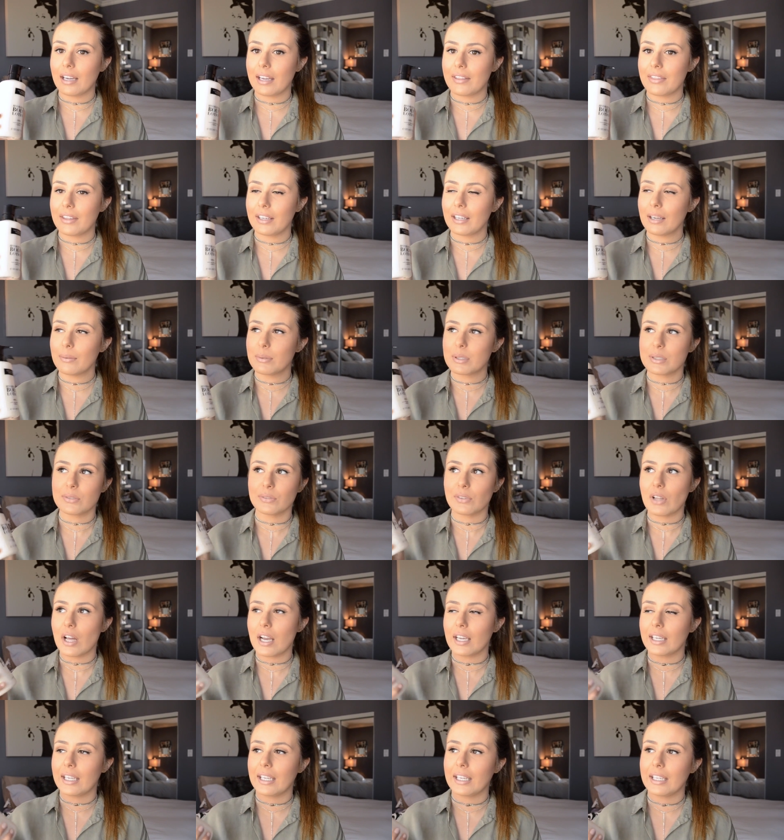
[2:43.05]
I think I was
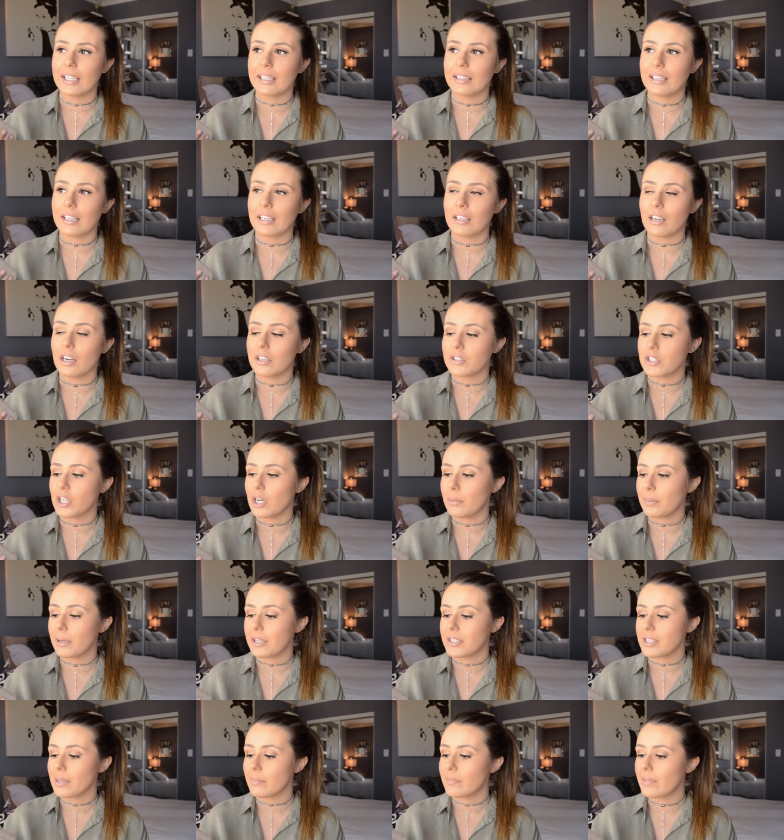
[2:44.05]
vlogging in like
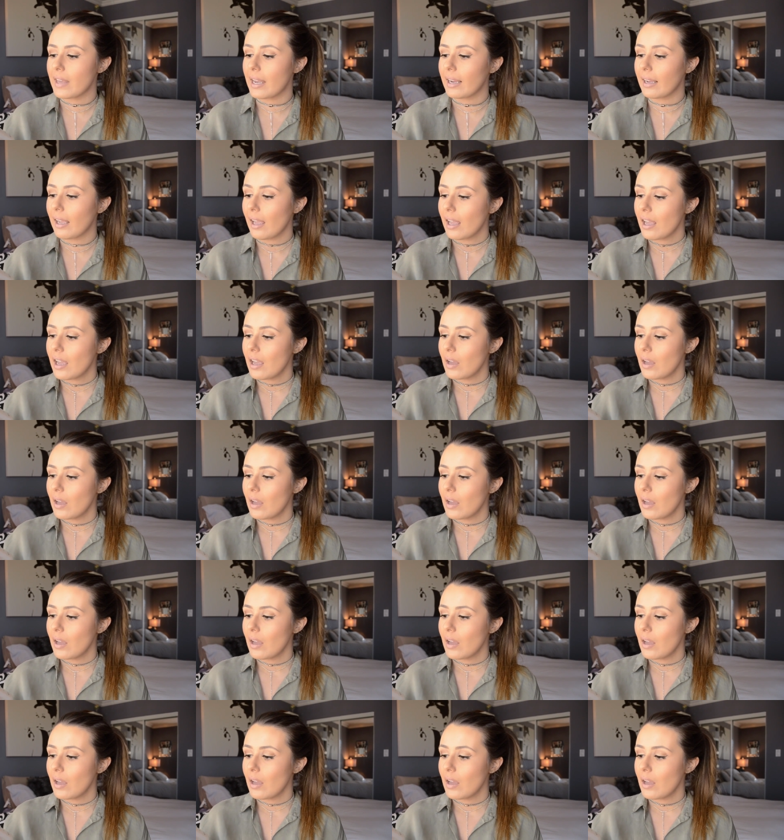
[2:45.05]
October or something.